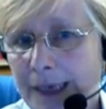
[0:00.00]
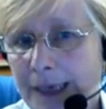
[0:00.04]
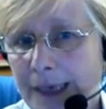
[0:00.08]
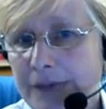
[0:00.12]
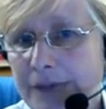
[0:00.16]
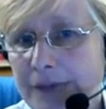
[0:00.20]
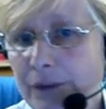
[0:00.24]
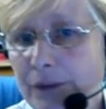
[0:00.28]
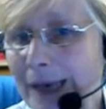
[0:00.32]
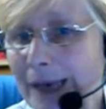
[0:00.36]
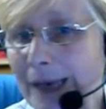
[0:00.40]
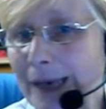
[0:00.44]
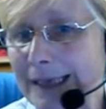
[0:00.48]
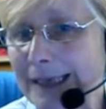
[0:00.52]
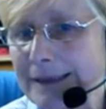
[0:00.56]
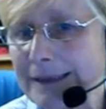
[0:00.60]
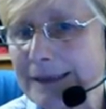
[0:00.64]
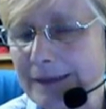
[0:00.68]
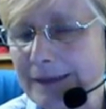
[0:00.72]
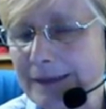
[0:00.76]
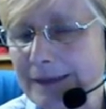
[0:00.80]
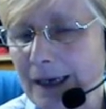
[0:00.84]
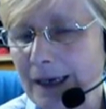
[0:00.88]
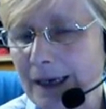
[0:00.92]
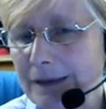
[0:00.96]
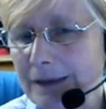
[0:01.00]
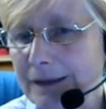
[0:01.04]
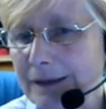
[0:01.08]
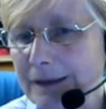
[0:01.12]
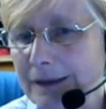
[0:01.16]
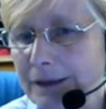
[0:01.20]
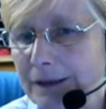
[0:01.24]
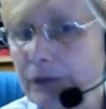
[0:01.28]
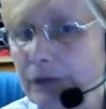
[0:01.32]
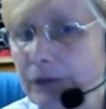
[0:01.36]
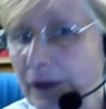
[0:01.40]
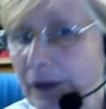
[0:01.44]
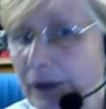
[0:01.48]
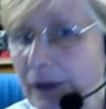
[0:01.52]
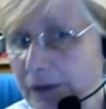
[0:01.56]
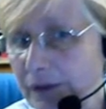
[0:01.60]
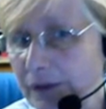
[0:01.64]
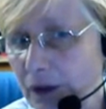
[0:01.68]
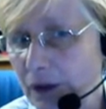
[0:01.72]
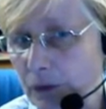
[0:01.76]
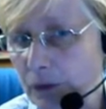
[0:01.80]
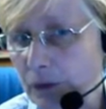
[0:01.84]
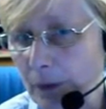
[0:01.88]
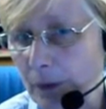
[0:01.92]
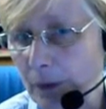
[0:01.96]
So getting started, the
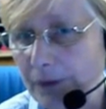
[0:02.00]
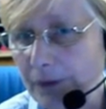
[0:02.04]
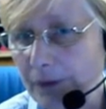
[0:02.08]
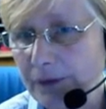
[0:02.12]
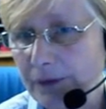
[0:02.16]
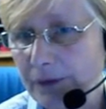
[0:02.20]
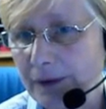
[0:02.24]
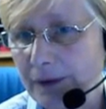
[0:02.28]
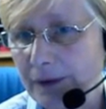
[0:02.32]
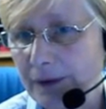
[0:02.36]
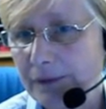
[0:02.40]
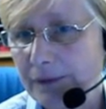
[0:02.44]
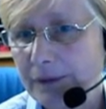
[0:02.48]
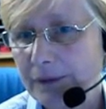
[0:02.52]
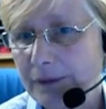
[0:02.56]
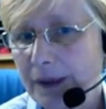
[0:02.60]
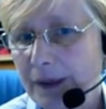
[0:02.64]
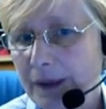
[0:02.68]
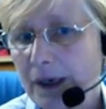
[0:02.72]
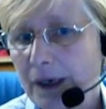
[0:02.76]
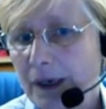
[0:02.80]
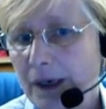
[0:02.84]
research process.